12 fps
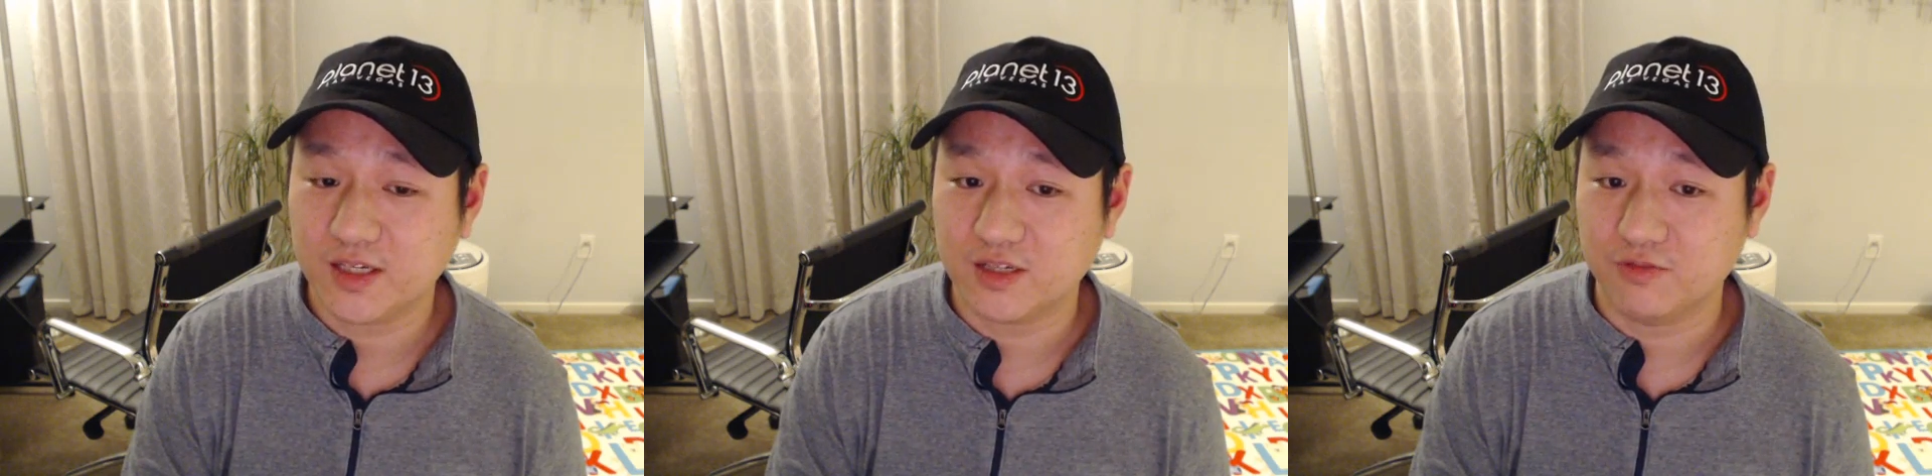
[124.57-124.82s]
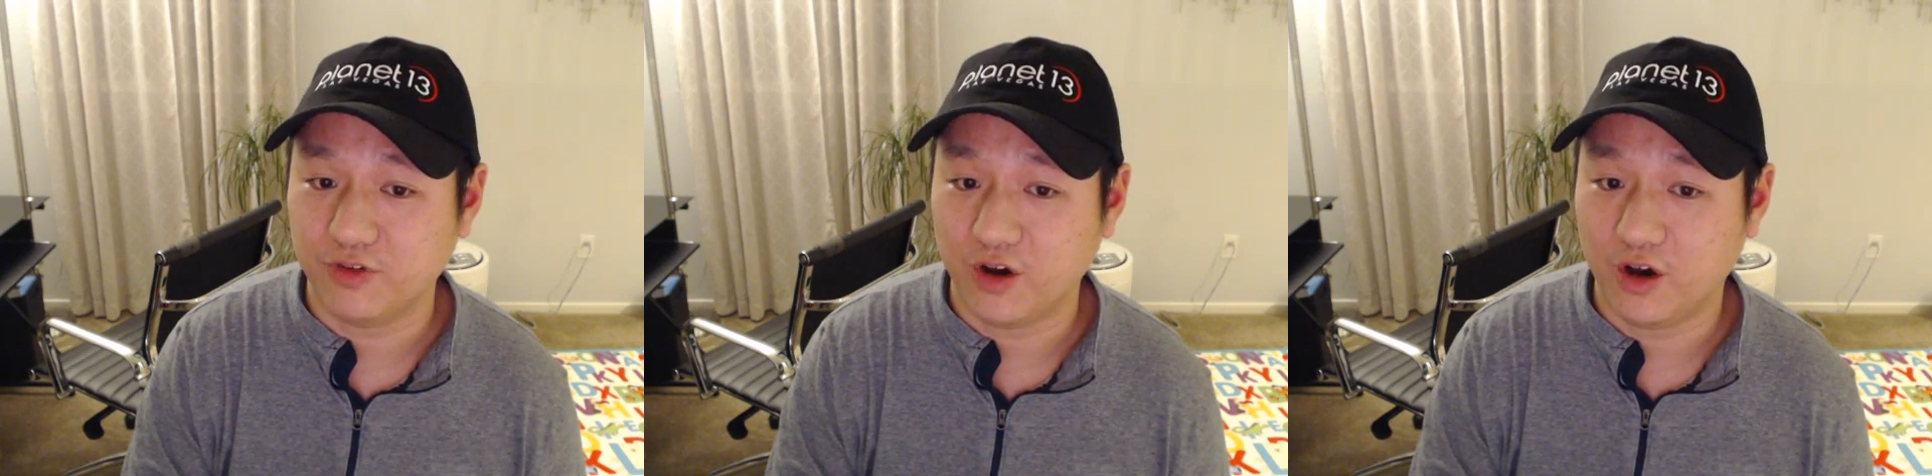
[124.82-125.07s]
is
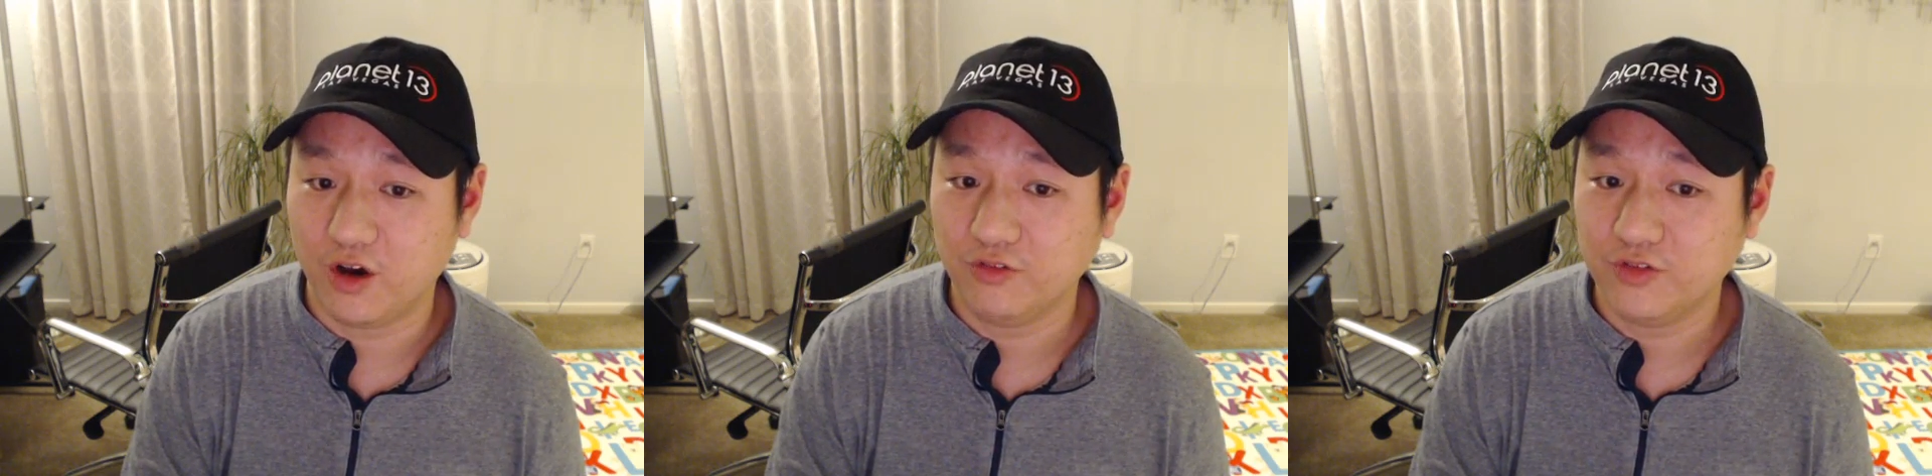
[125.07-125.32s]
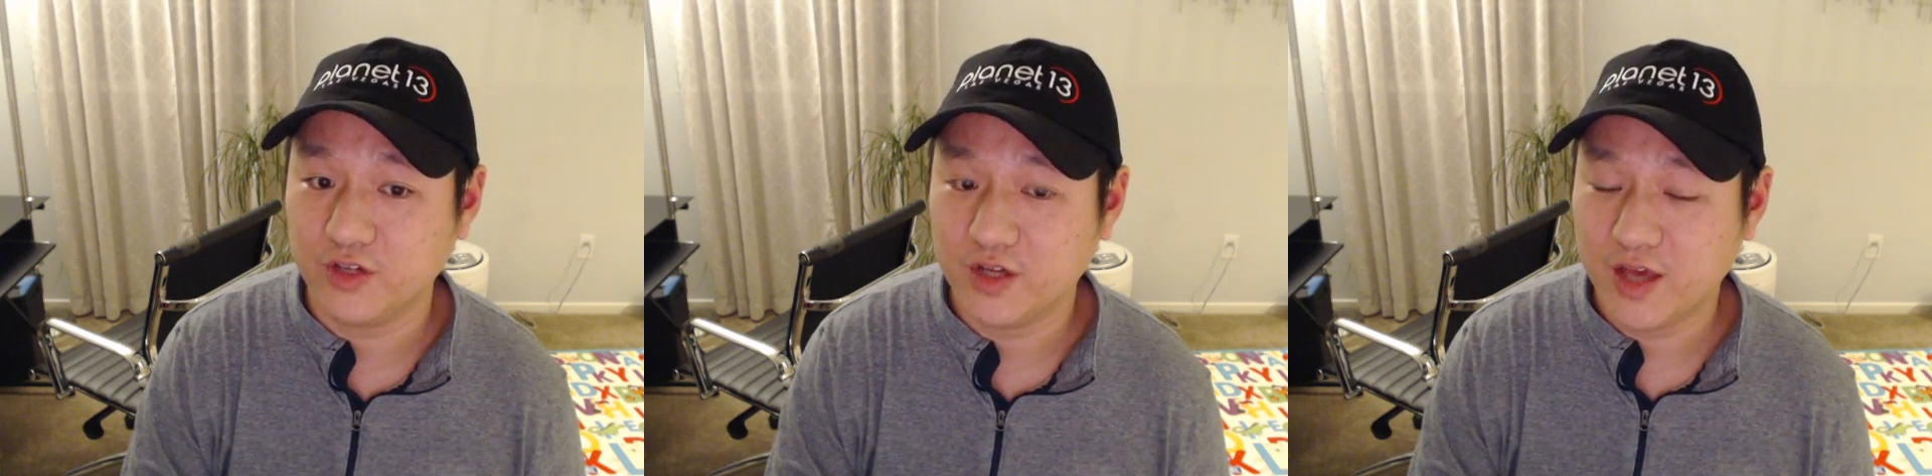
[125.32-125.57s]

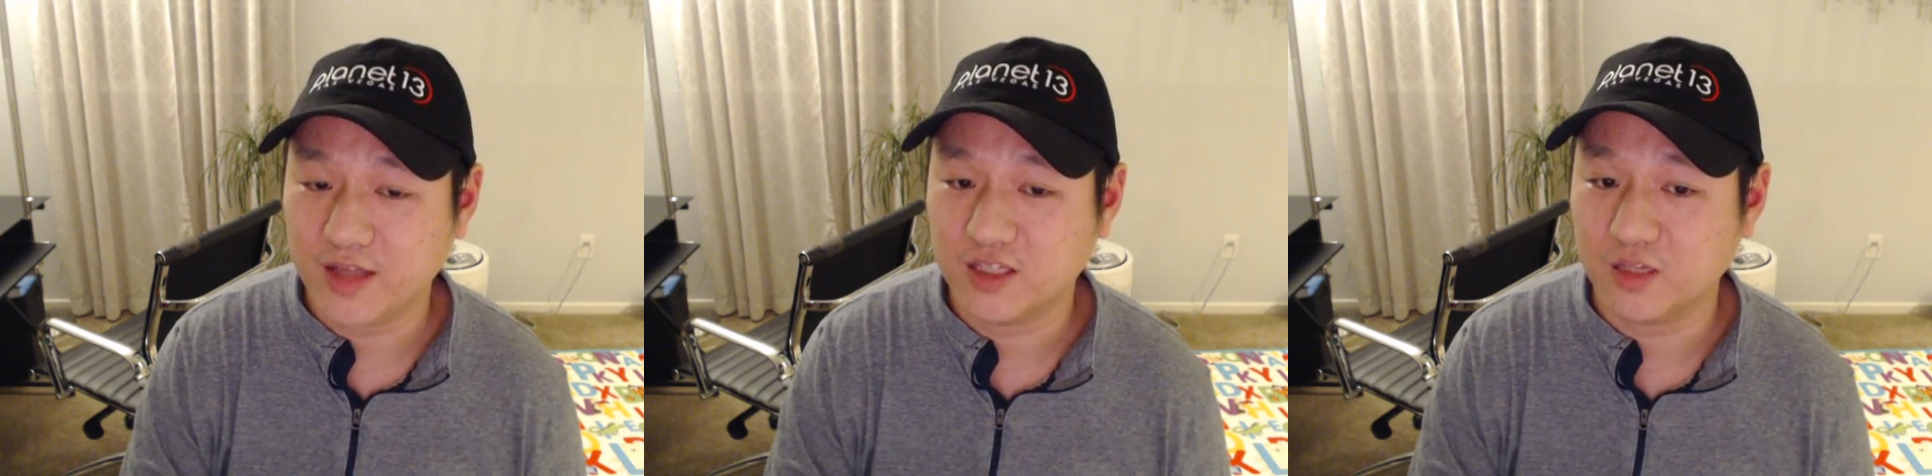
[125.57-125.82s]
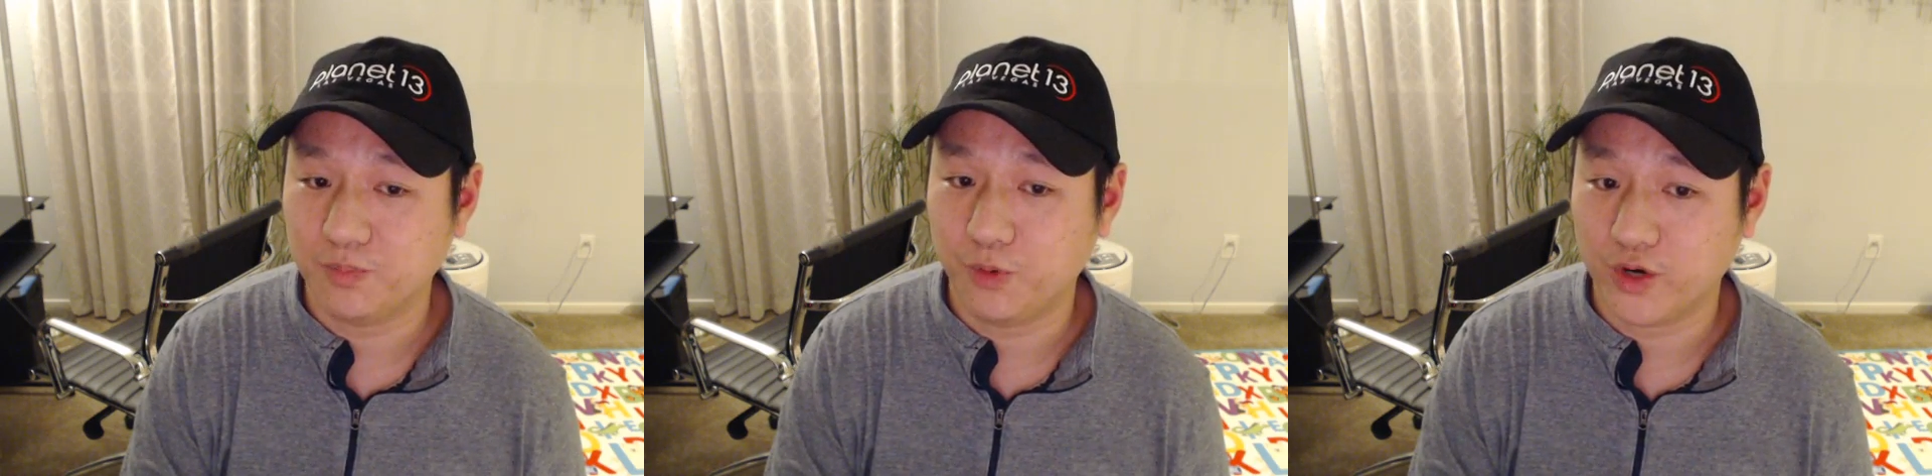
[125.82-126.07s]
involved and
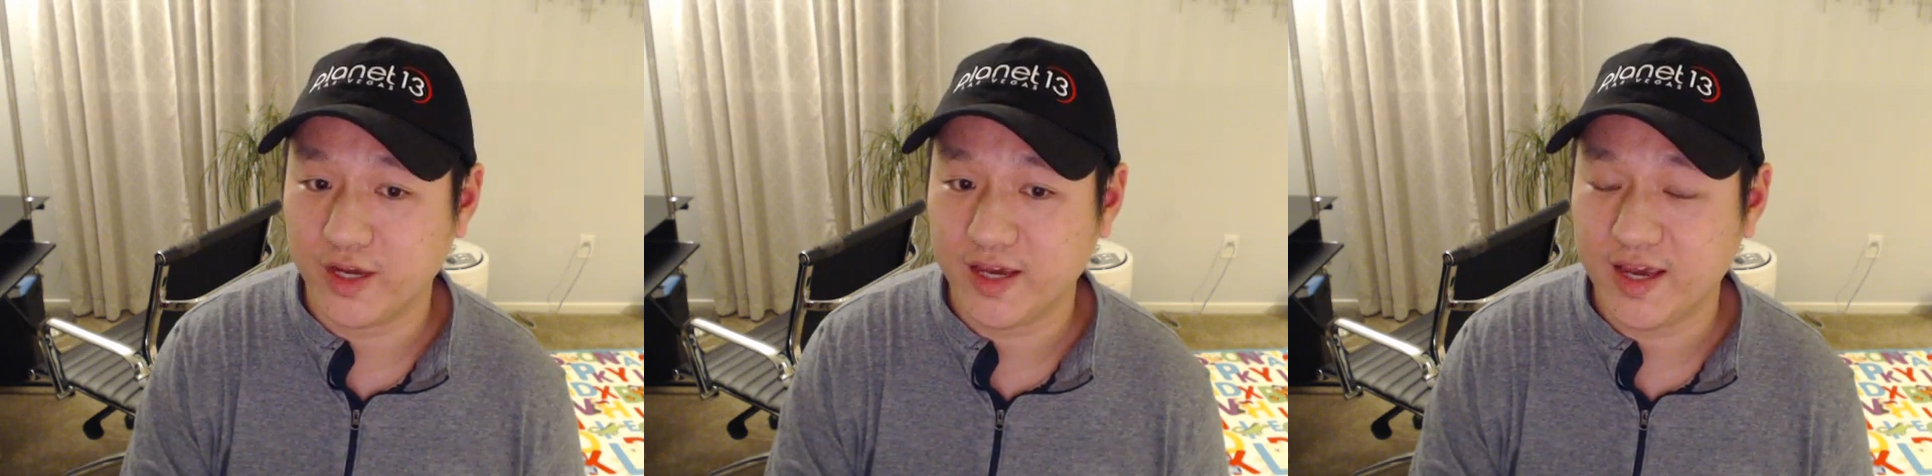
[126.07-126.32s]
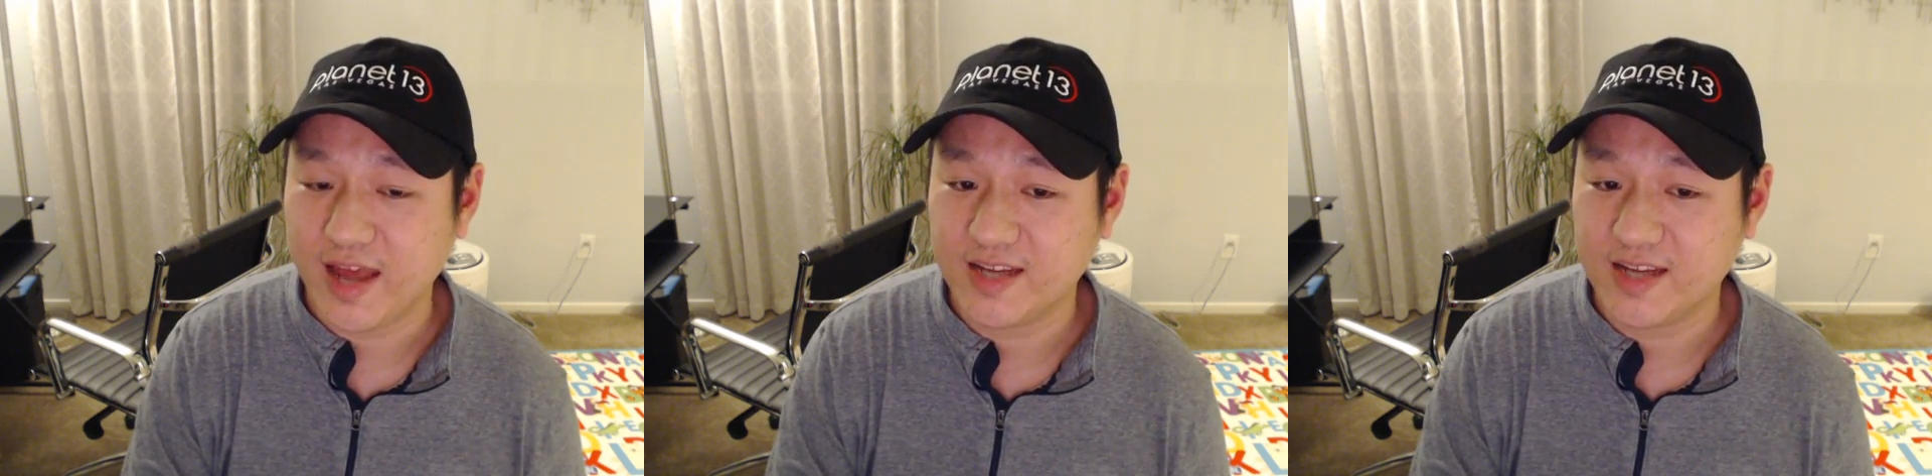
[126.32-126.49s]
supporting it,